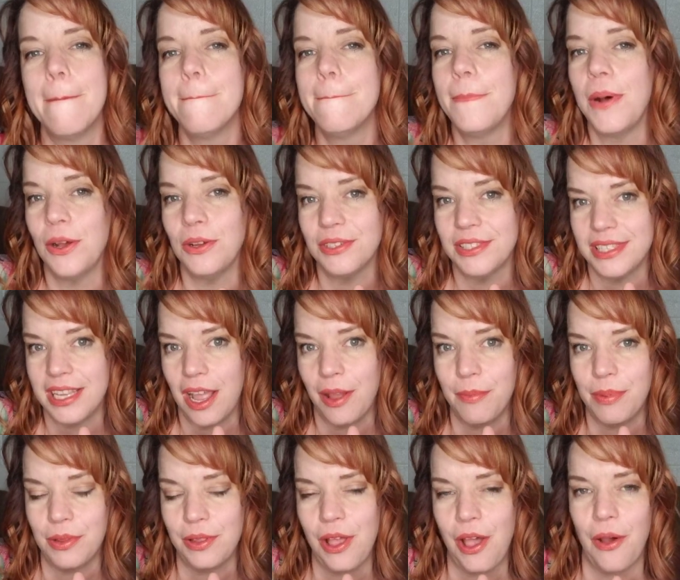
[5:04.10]
post down
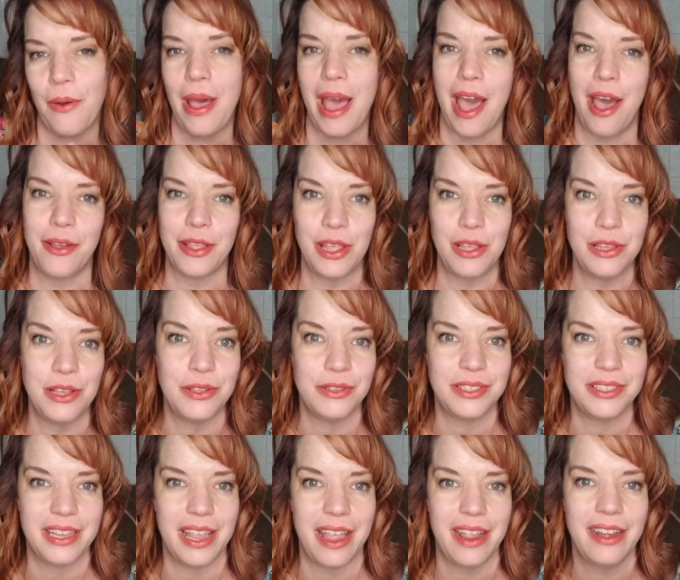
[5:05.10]
below how you
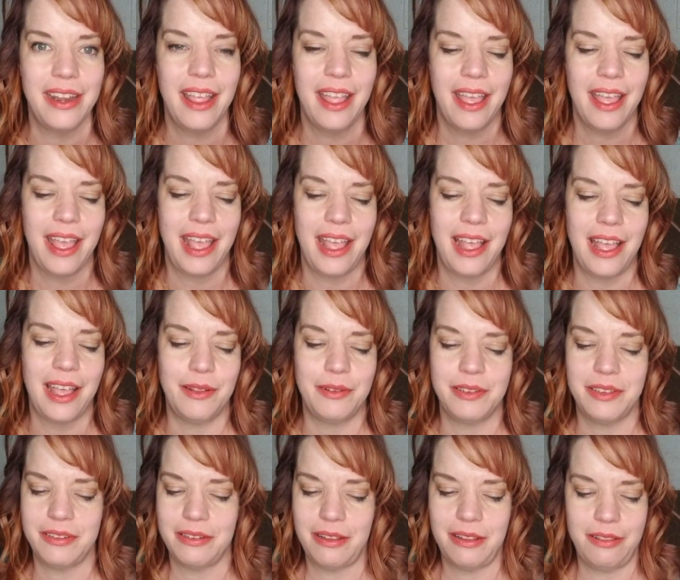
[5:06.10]
used it
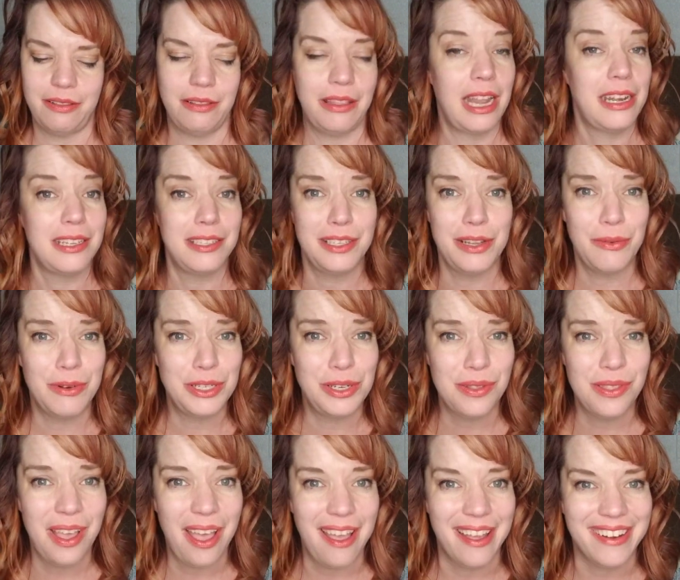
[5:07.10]
and let us know what you
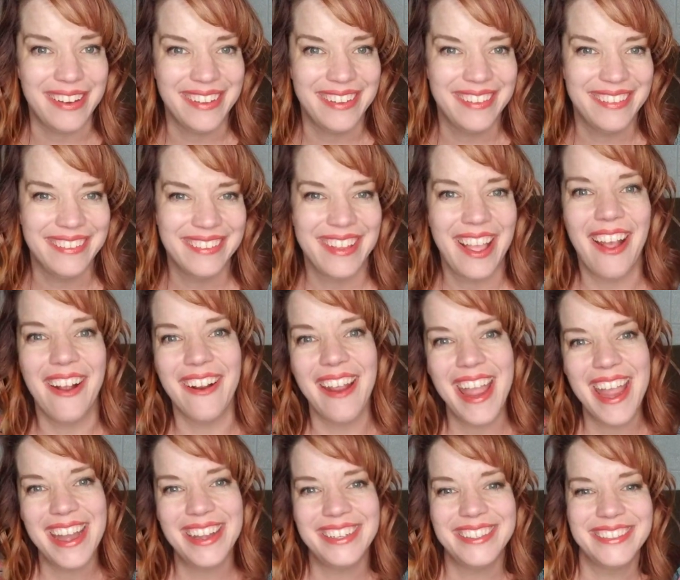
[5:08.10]
thought. All
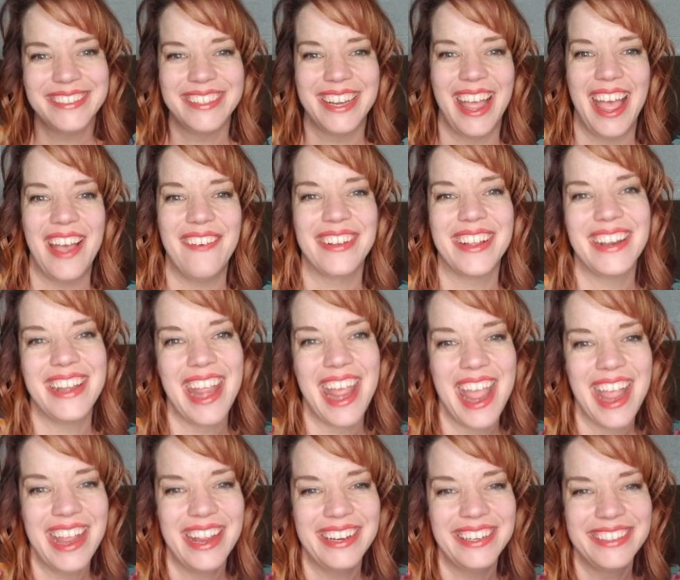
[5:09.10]
right? Have a good
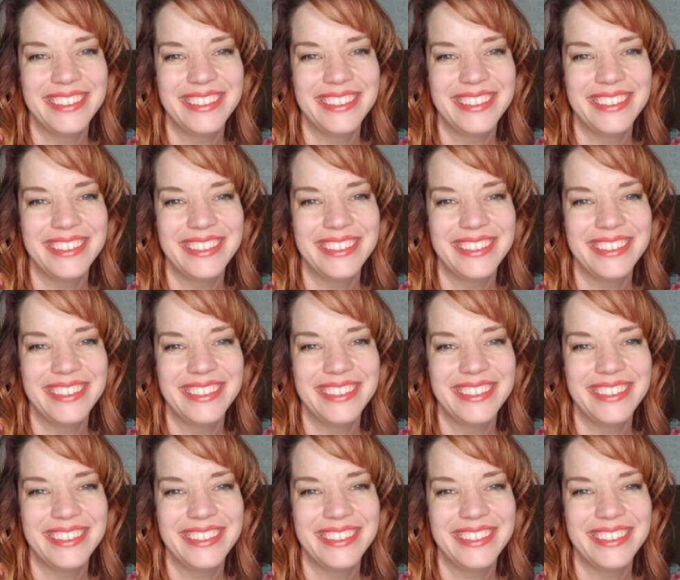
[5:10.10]
day.